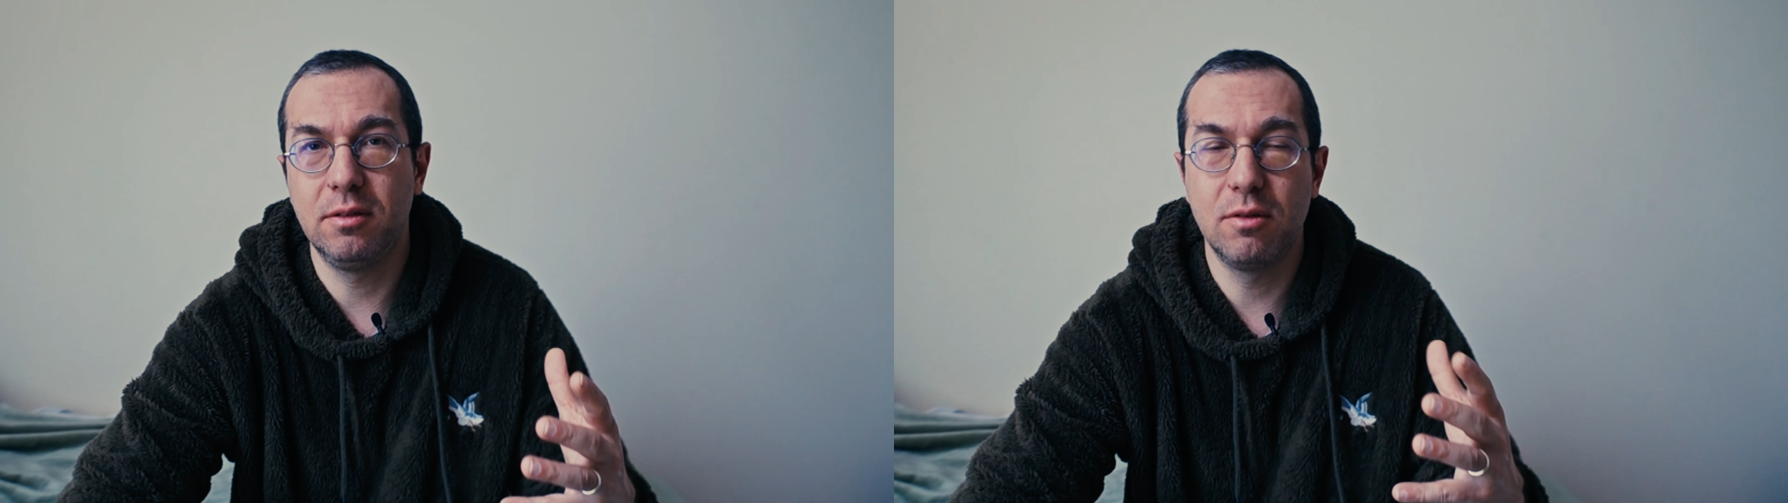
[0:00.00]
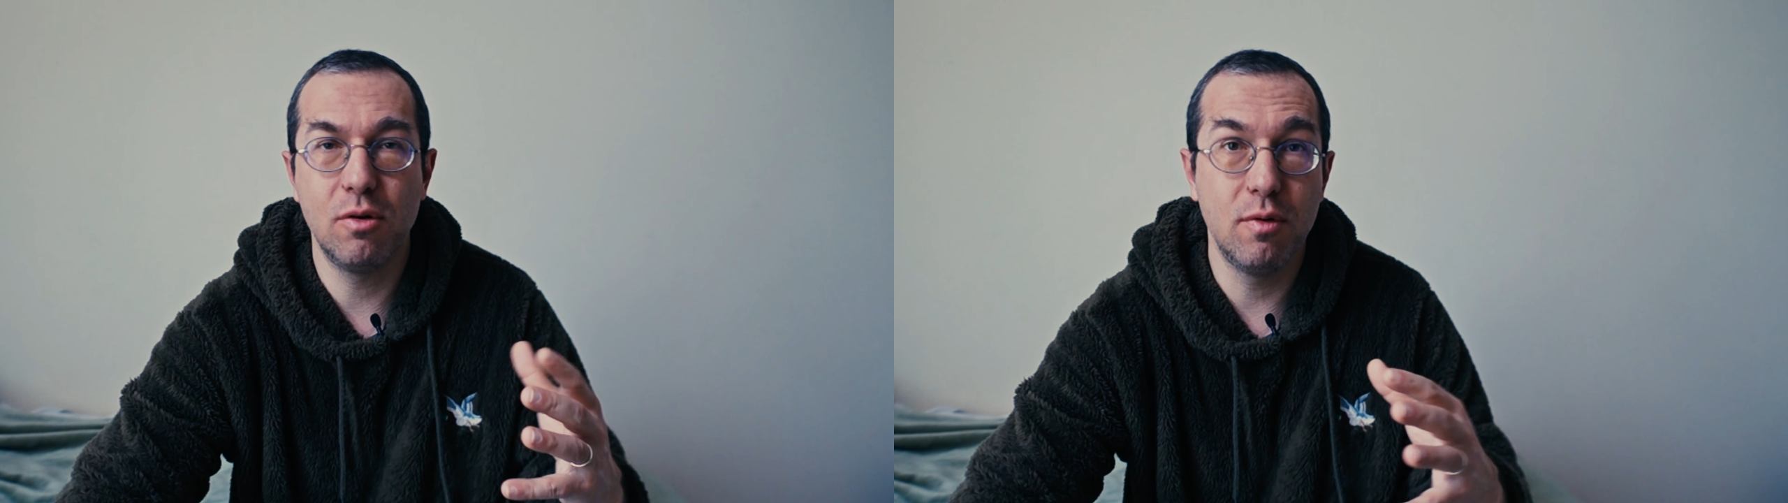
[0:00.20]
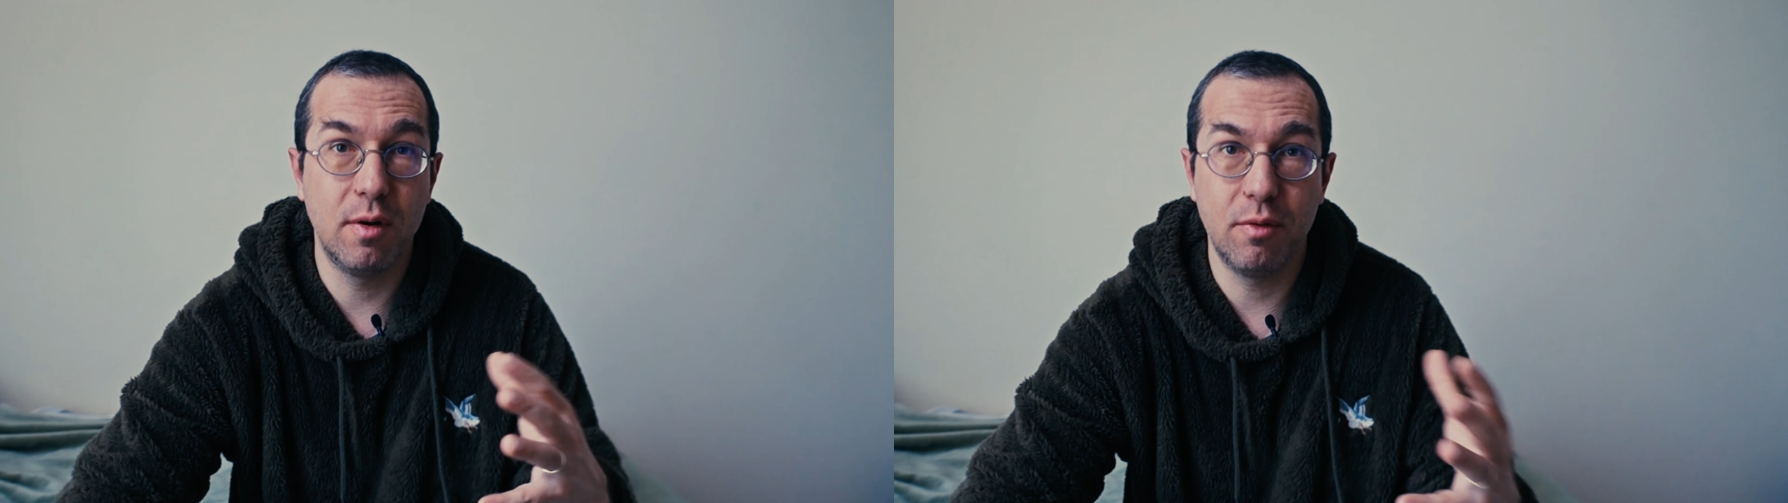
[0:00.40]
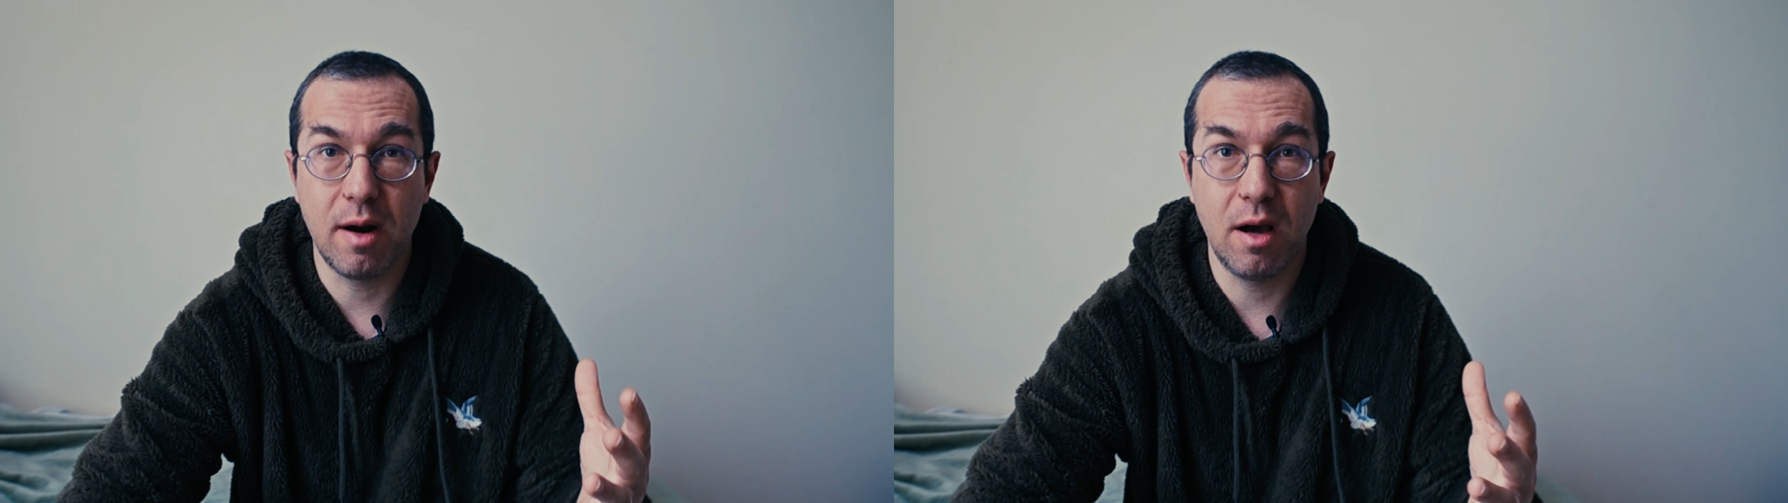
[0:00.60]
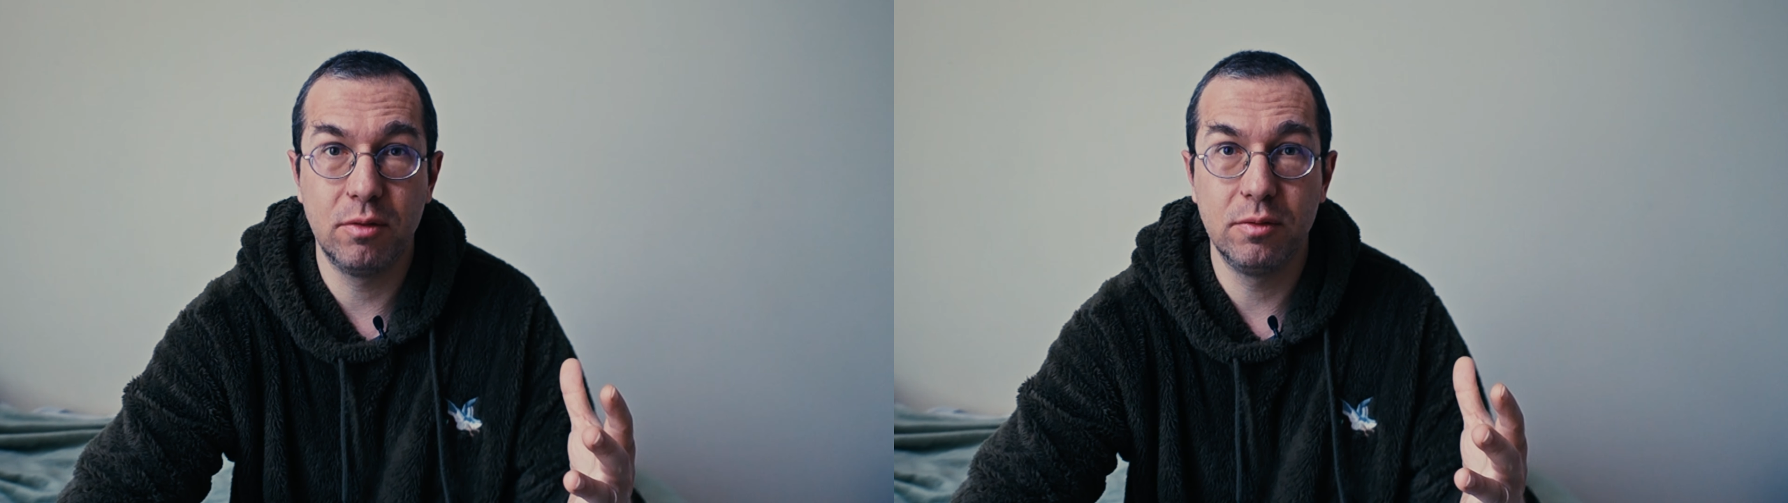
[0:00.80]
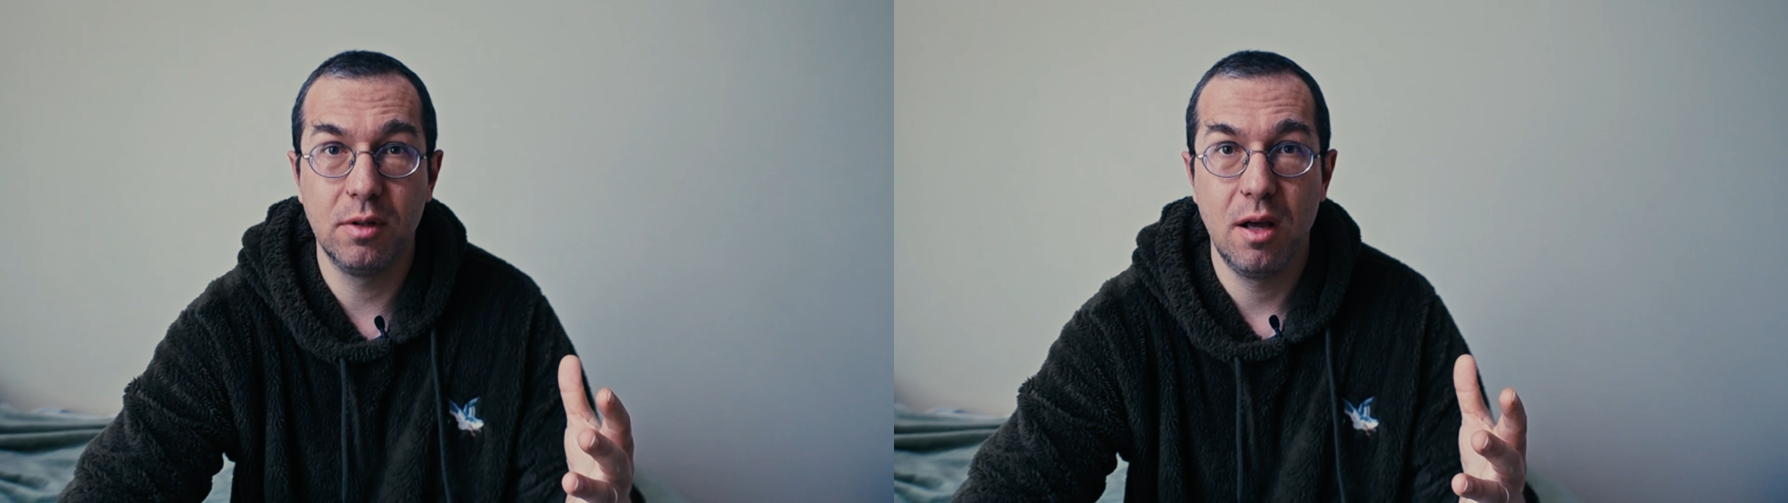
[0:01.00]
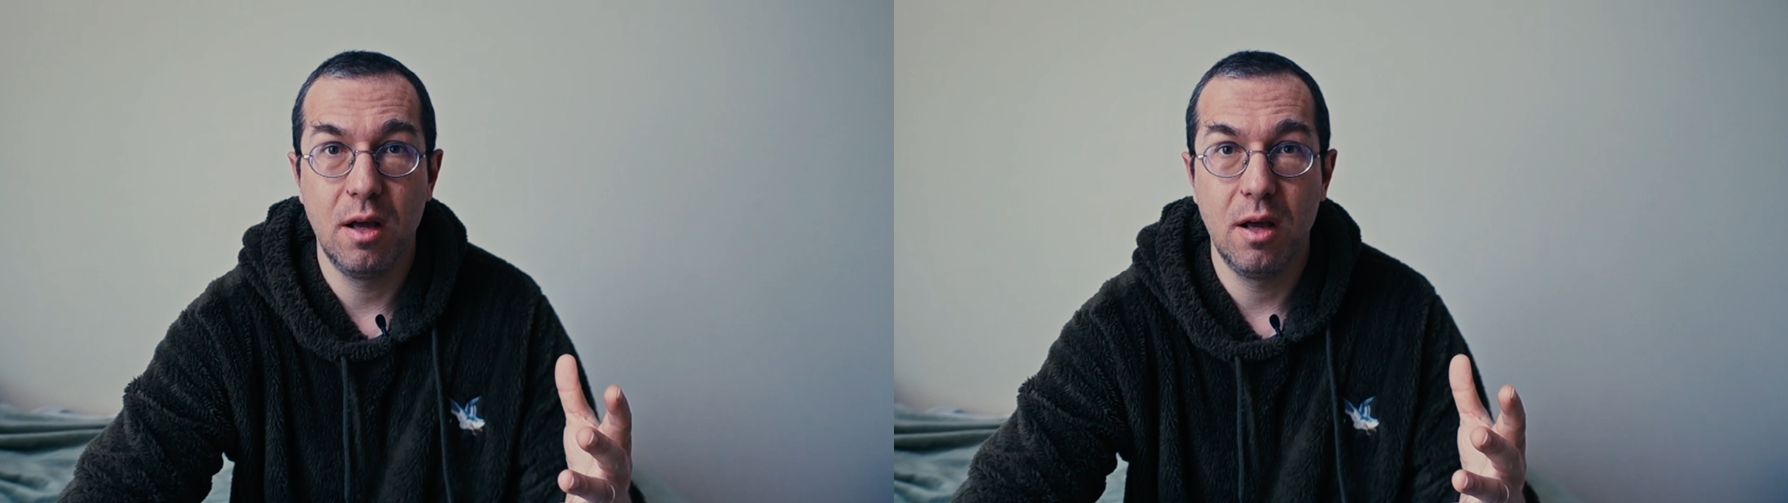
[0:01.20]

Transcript: go around,